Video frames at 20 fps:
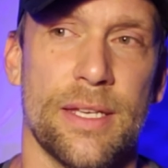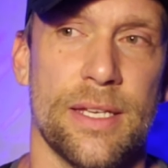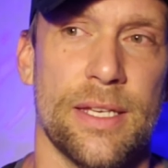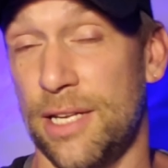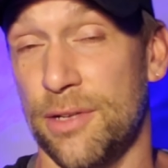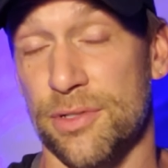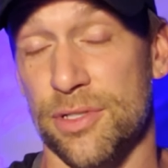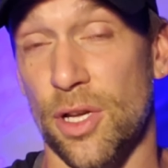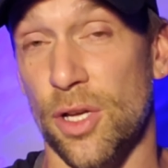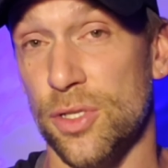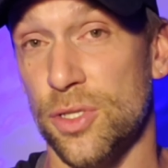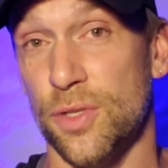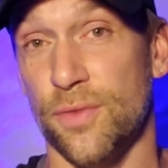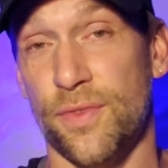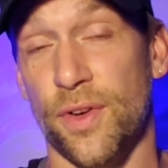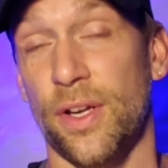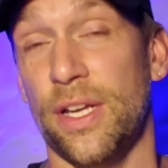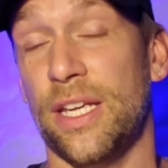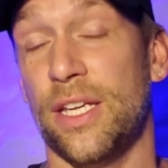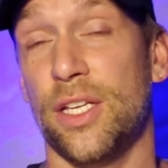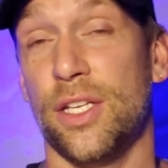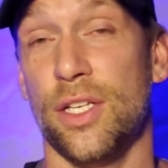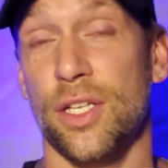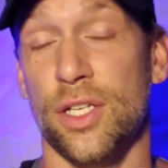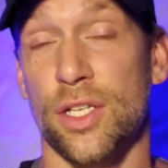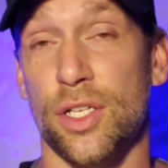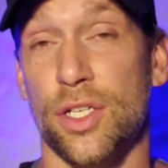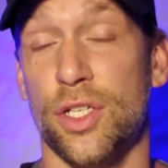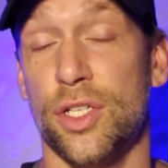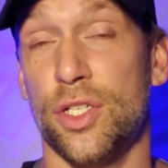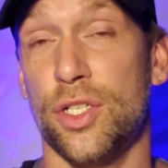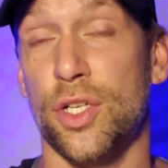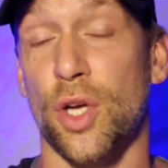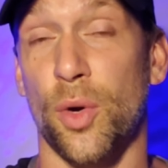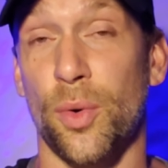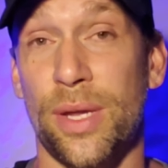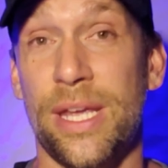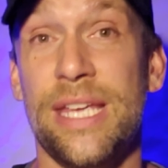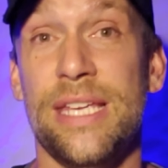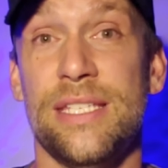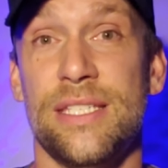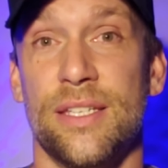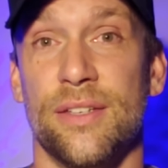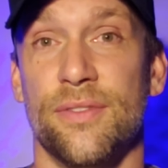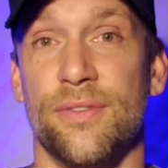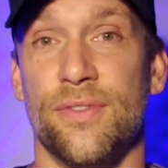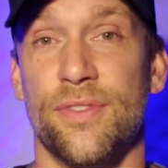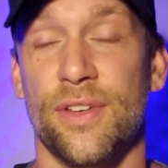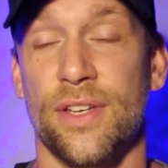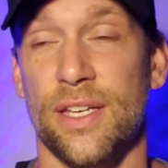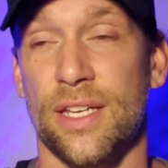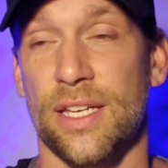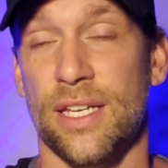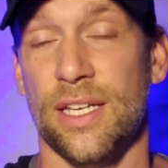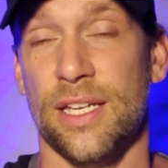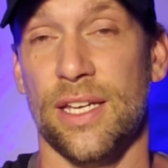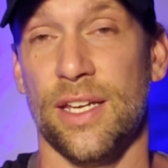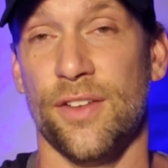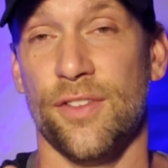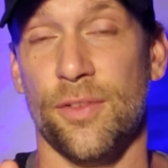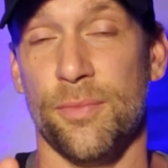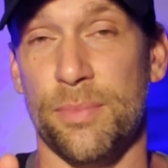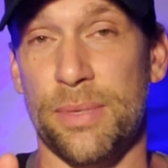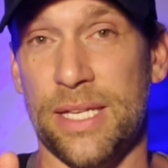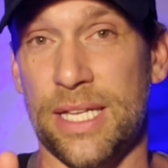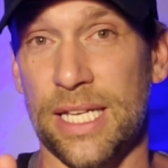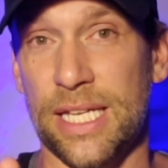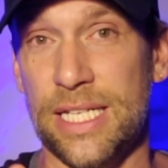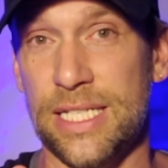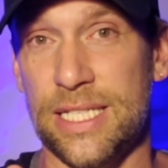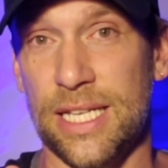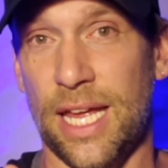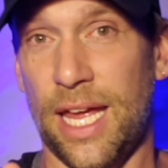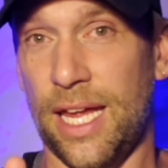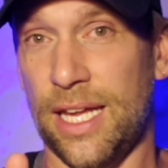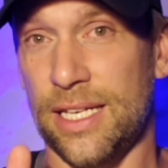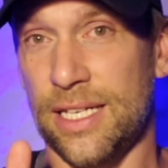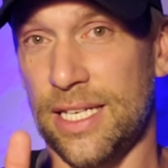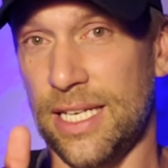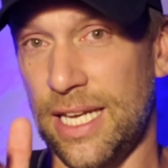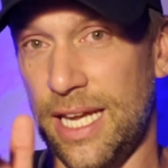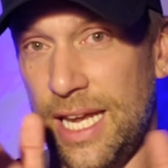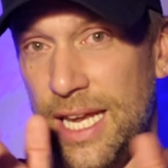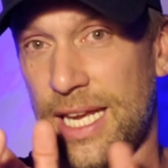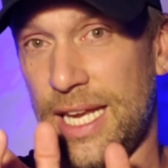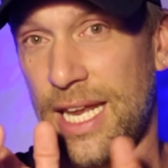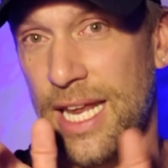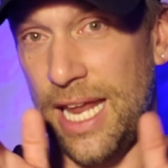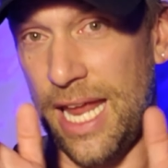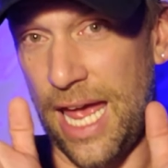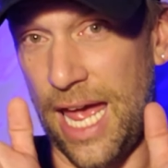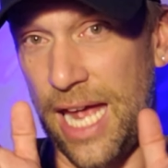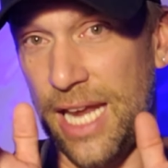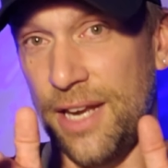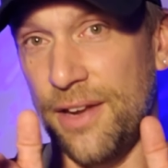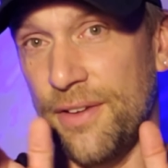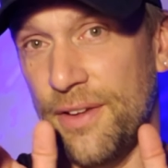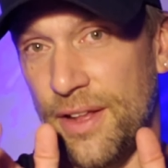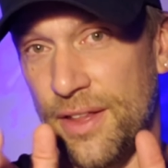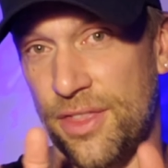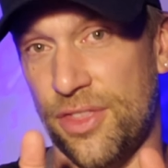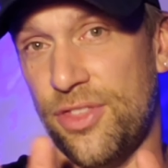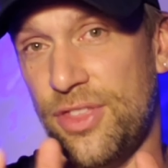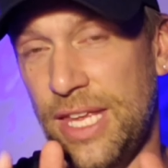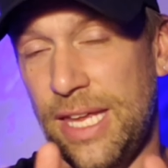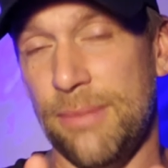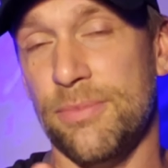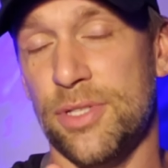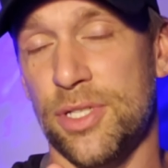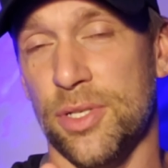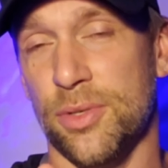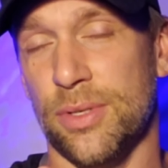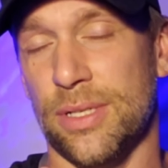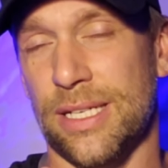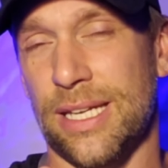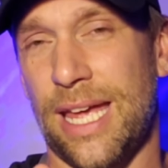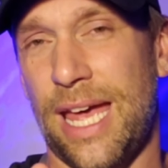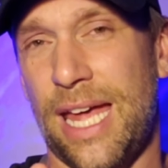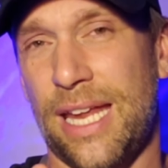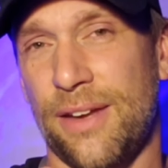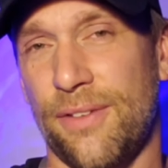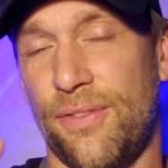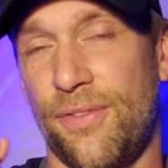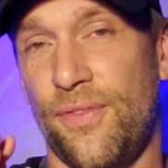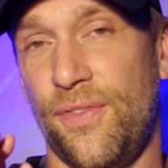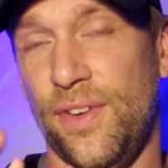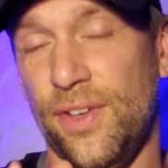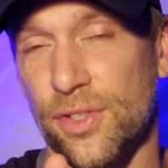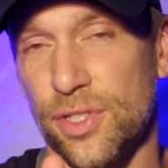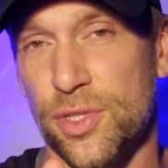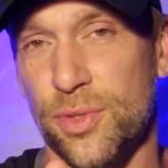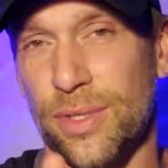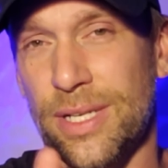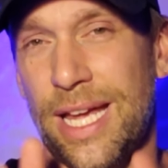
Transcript: He was also very cohesive from beginning to end. It had a theme to it. It had a feel to it.